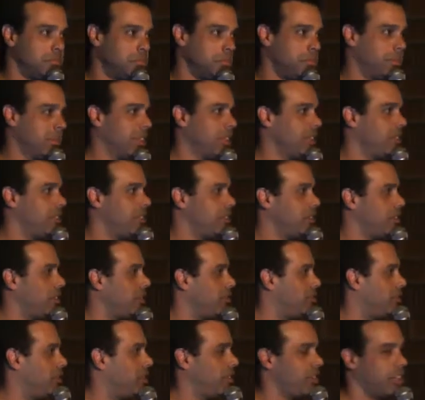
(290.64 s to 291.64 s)
But as you
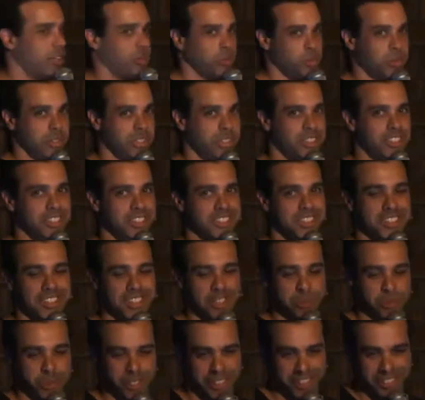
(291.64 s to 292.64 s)
can figure out, we did it
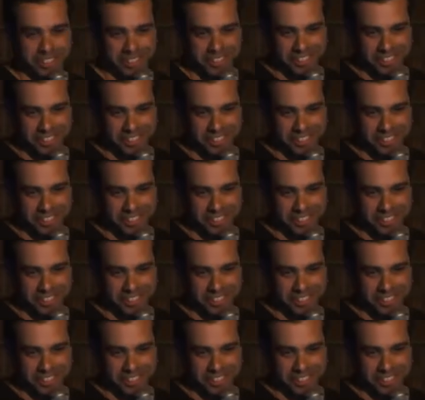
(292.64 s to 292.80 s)
anyway.